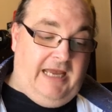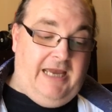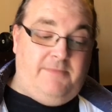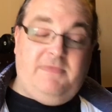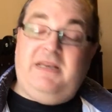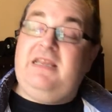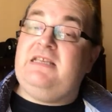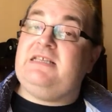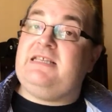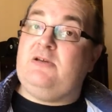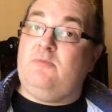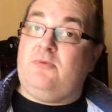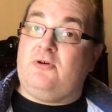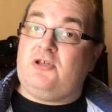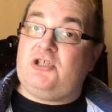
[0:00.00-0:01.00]
many
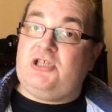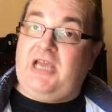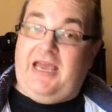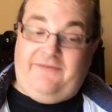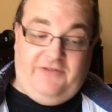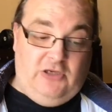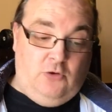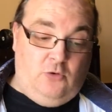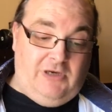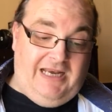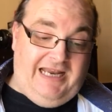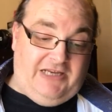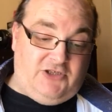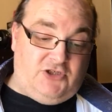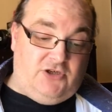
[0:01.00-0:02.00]
steelbooks do you have in your
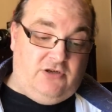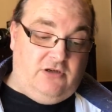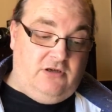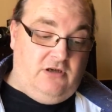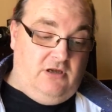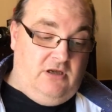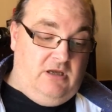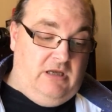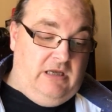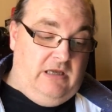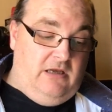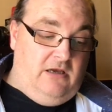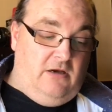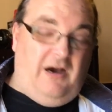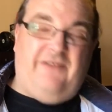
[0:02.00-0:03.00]
collection?
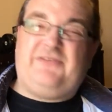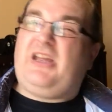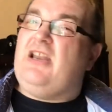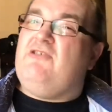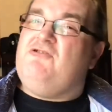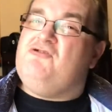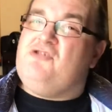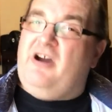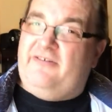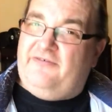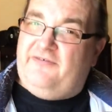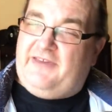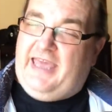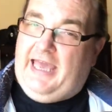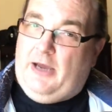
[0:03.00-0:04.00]
I've done a
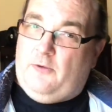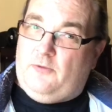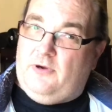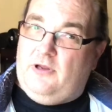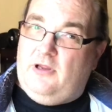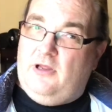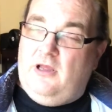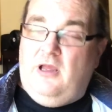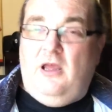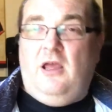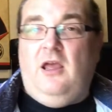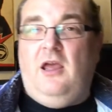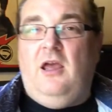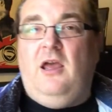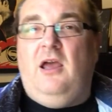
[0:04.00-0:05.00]
rough count.
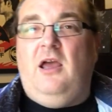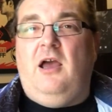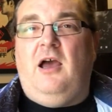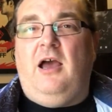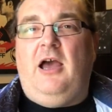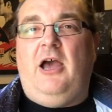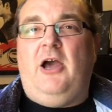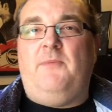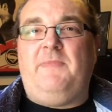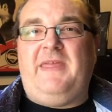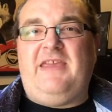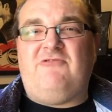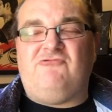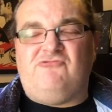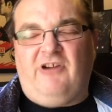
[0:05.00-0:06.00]

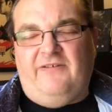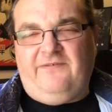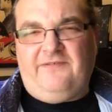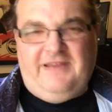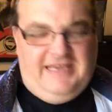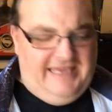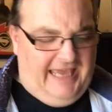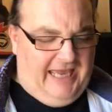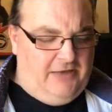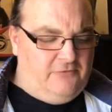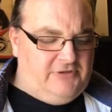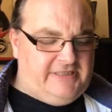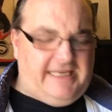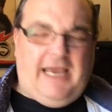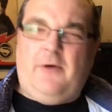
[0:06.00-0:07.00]
It roughly
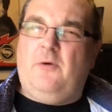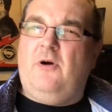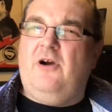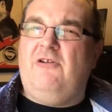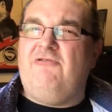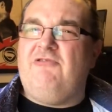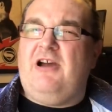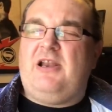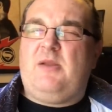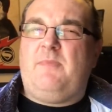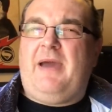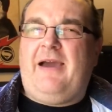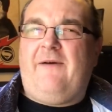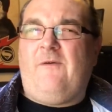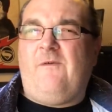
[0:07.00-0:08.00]
counts out at around
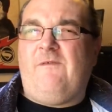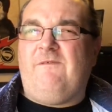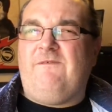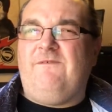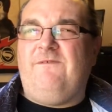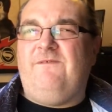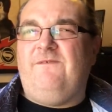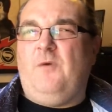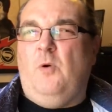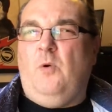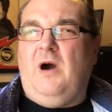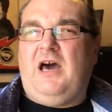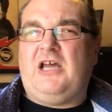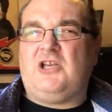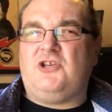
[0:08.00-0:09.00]
about
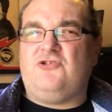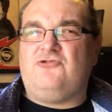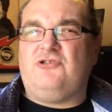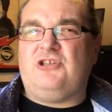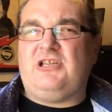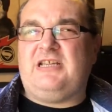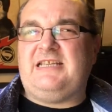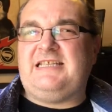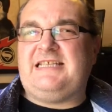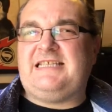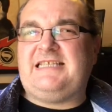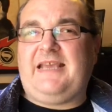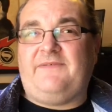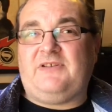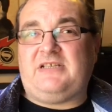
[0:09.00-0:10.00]

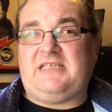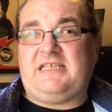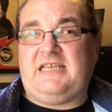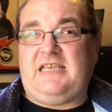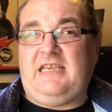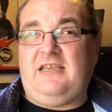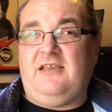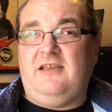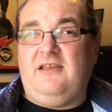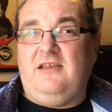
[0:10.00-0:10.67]
470.